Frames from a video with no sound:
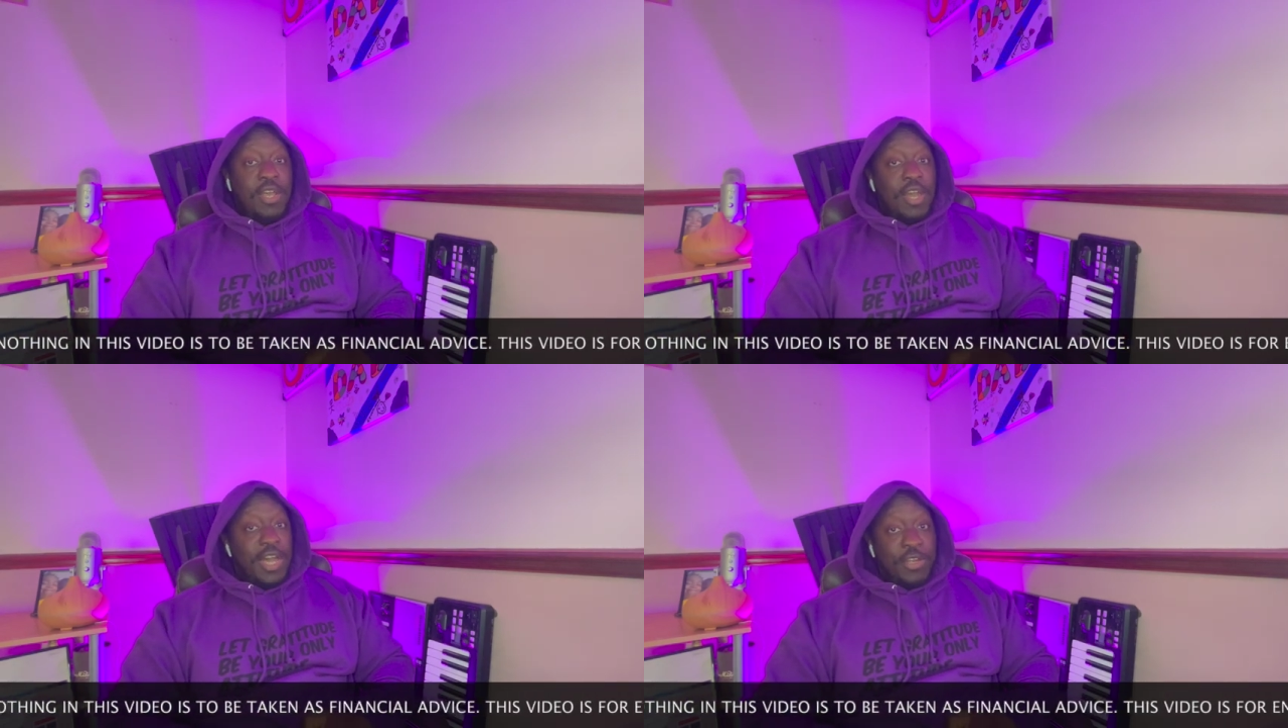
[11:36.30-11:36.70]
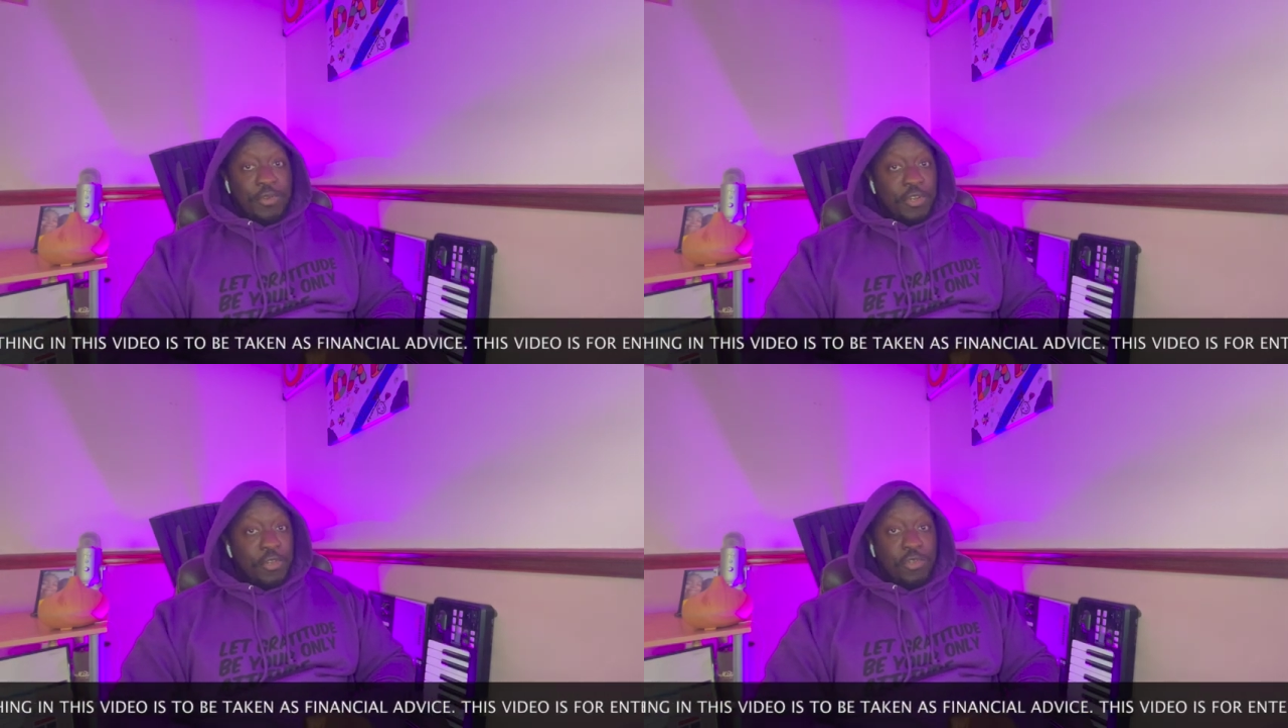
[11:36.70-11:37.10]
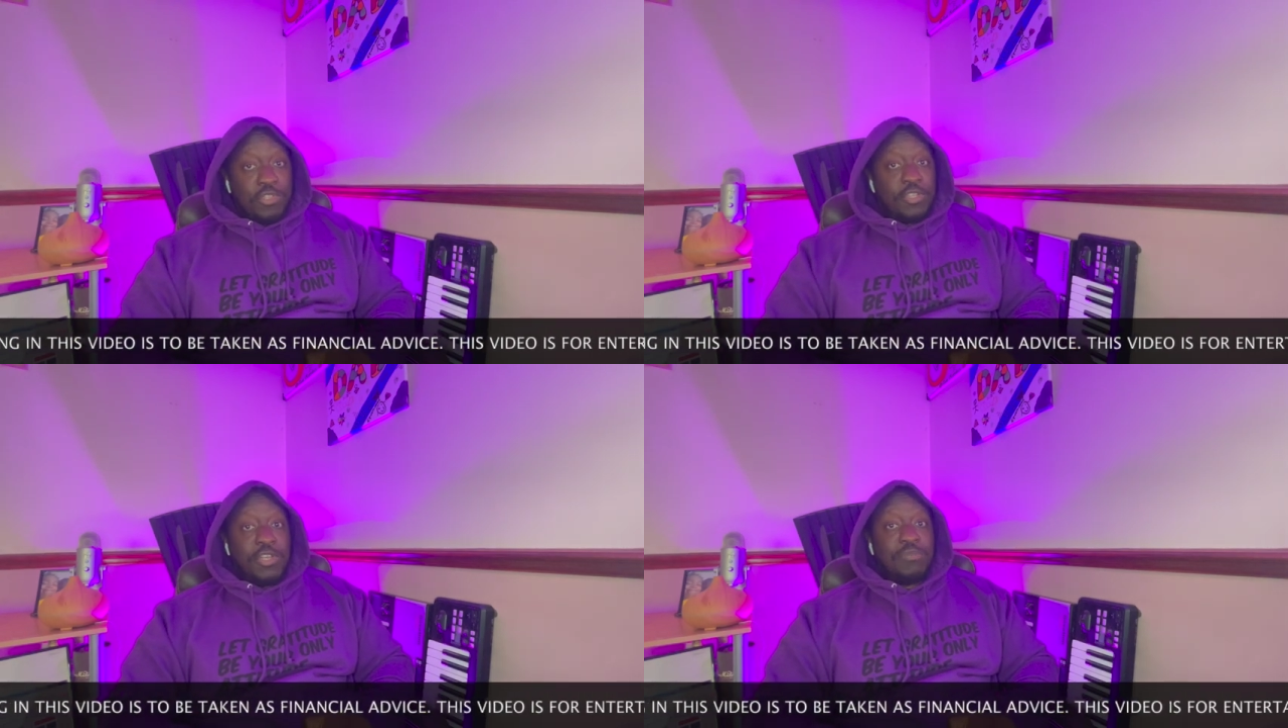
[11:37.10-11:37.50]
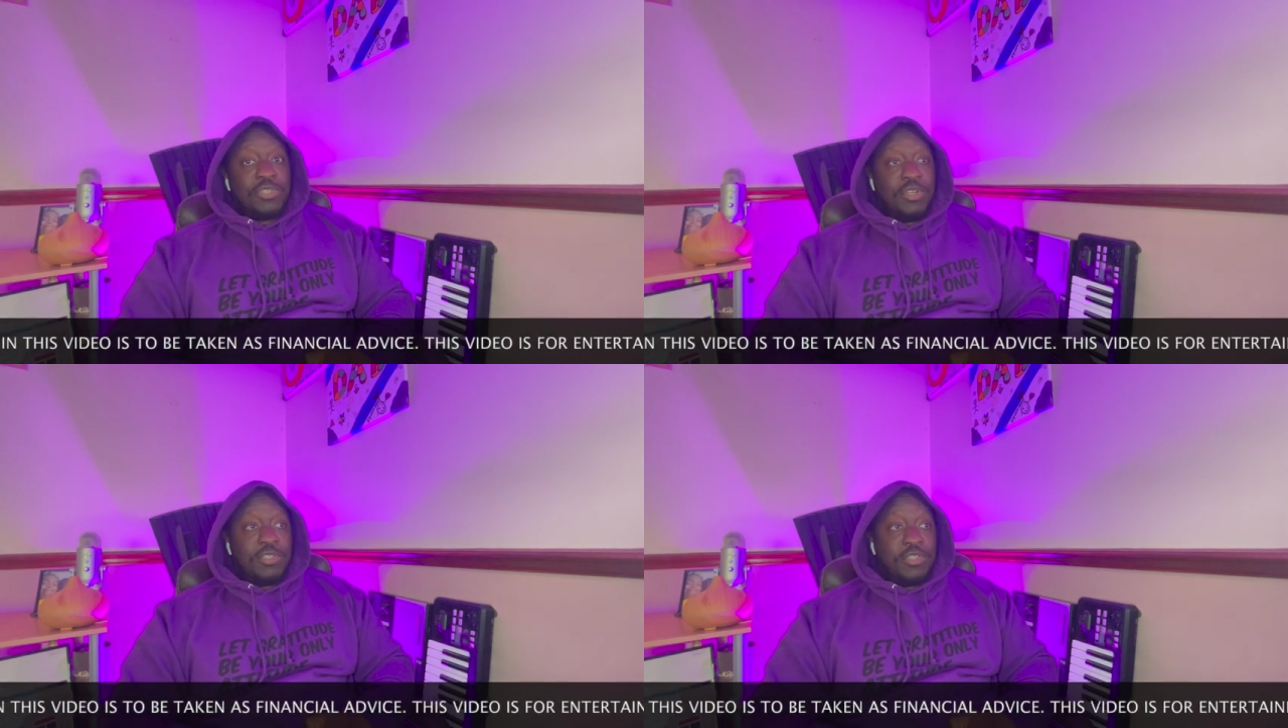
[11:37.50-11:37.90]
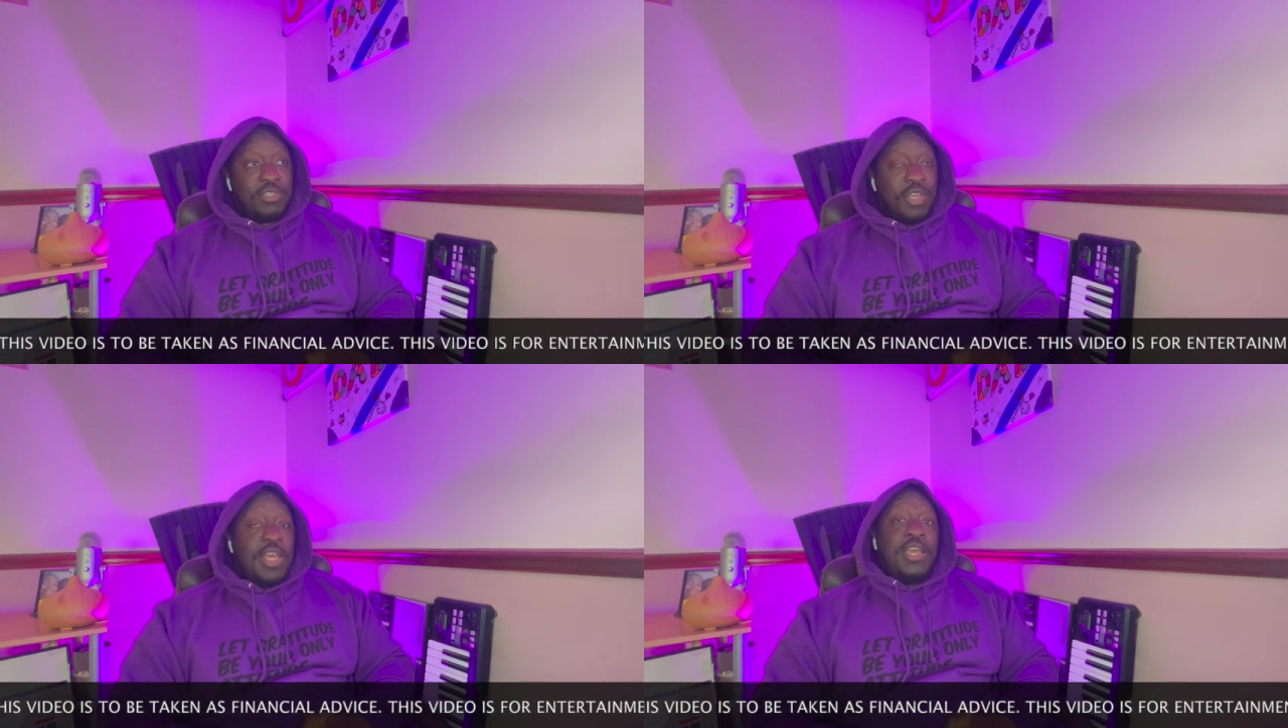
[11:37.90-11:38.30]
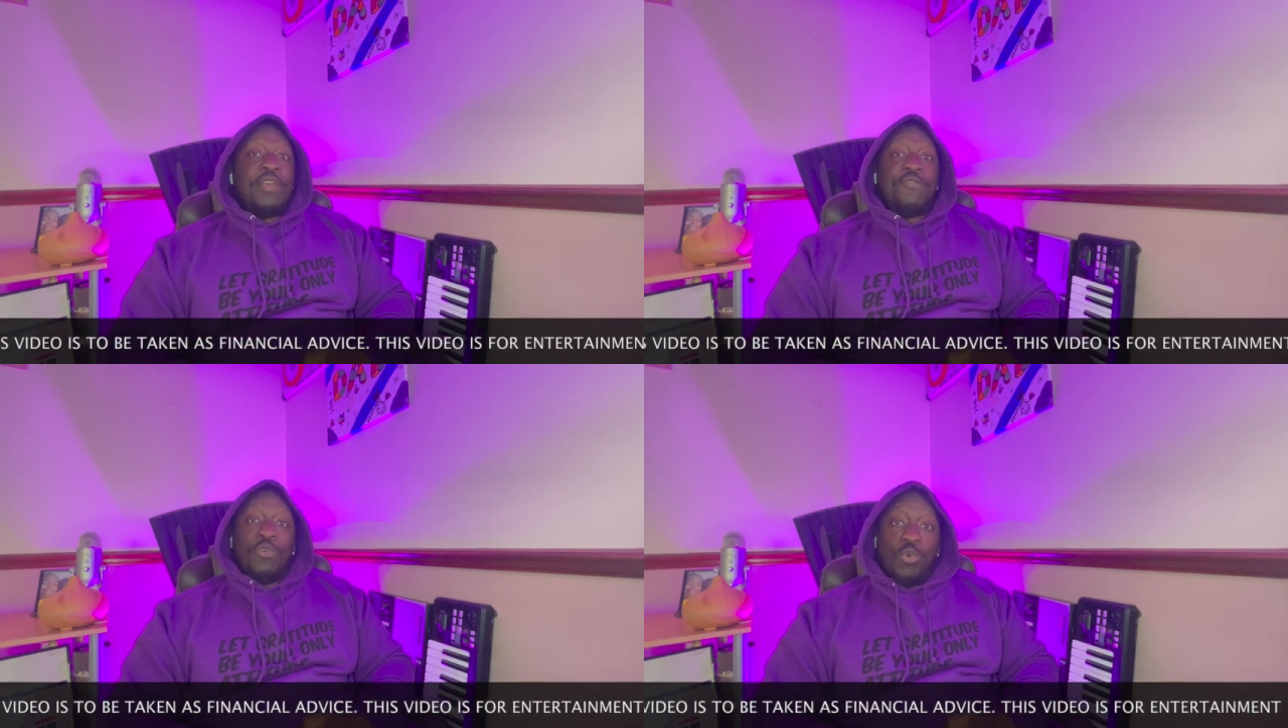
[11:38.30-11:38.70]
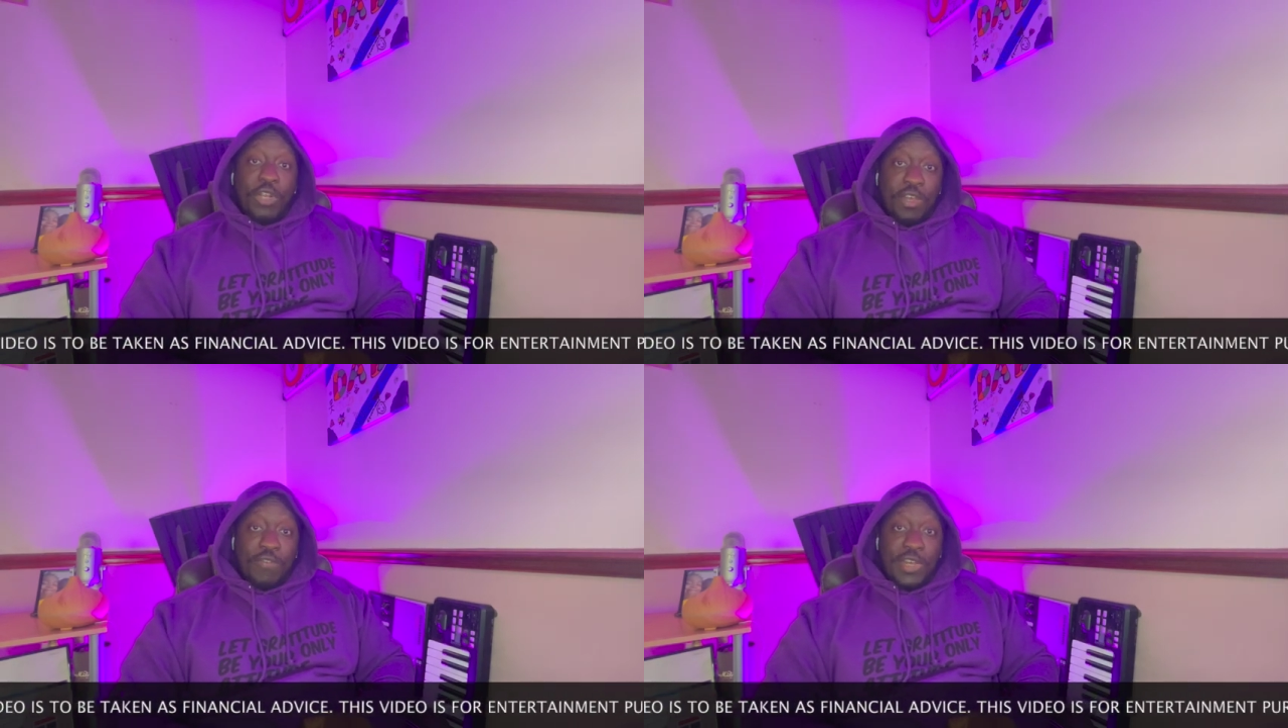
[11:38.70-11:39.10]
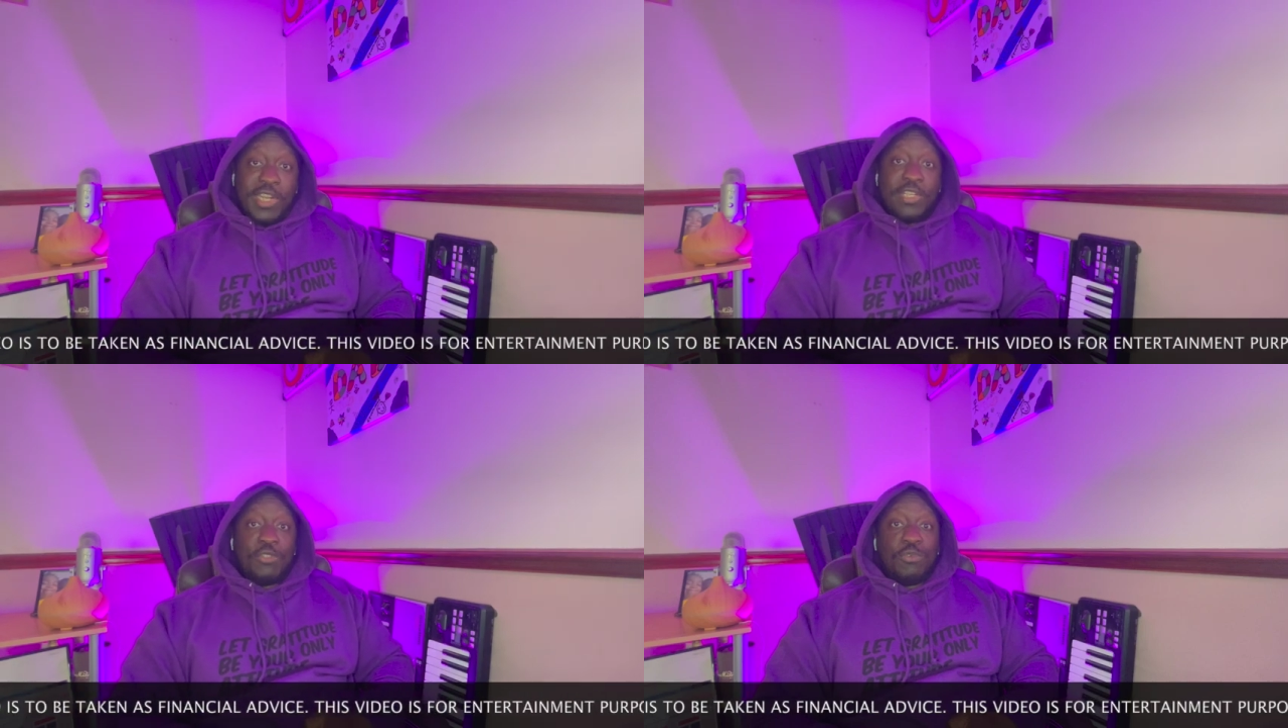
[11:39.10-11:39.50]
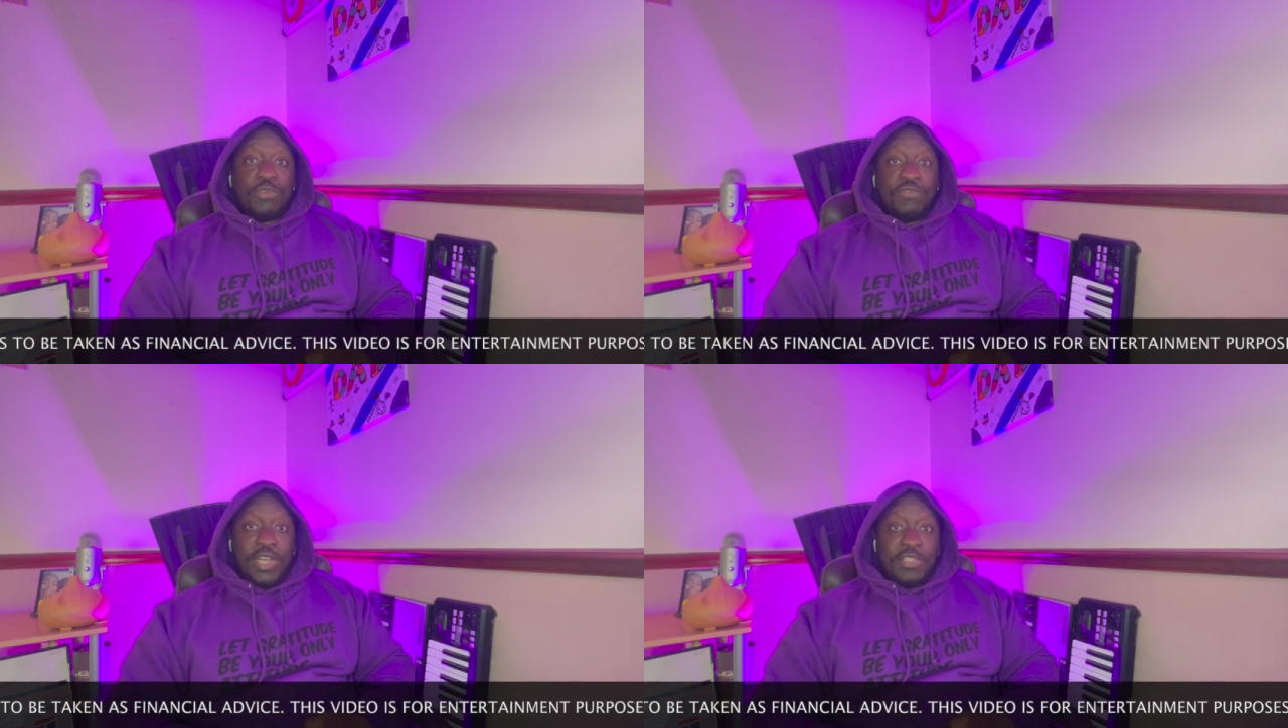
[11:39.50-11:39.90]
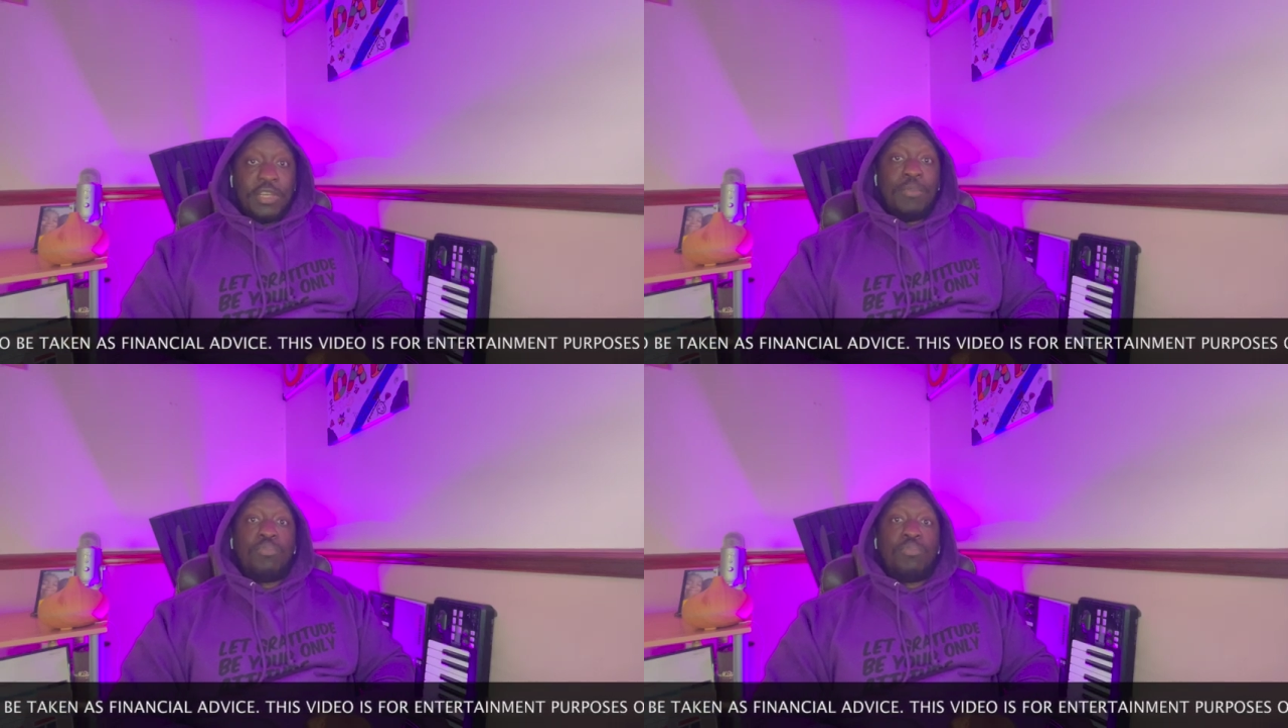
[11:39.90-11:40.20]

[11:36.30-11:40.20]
I don't know your circumstances. If you want a financial advisor,